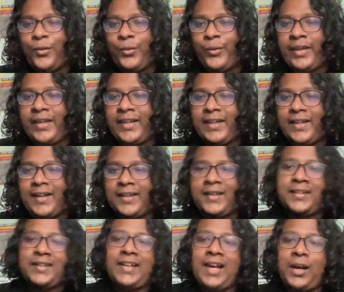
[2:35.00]
We
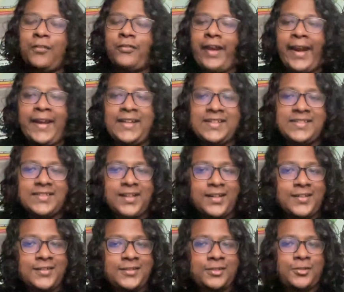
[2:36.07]
currently have 8
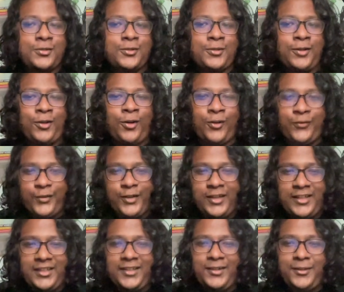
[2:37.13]
stars.
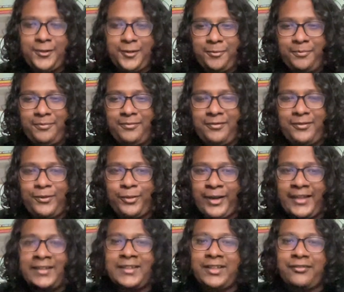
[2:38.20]
Hopefully
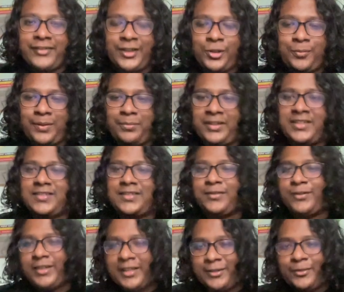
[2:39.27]
when the video
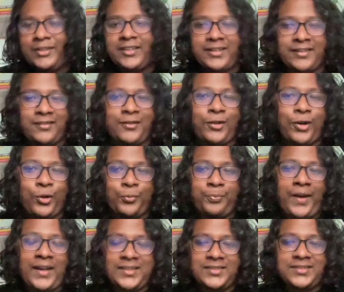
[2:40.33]
publish it will go
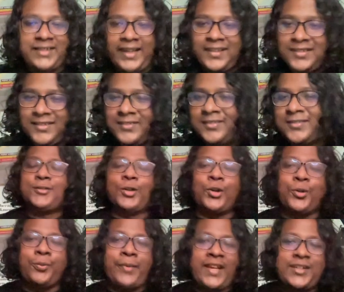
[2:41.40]
past 10.
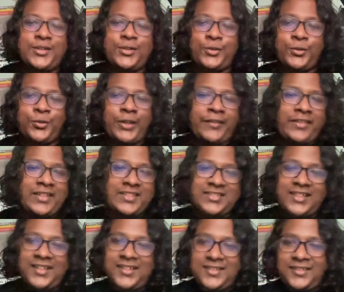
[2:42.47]
So make sure to give it a
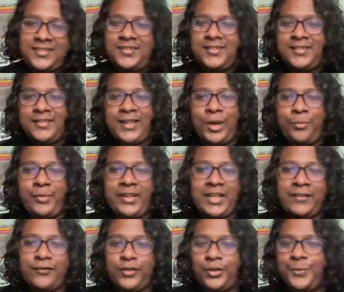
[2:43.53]
star. That would be
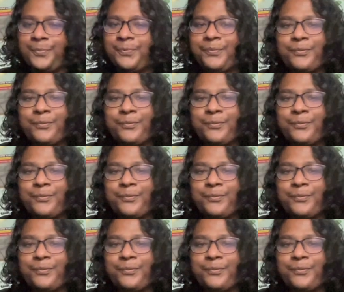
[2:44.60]
helpful.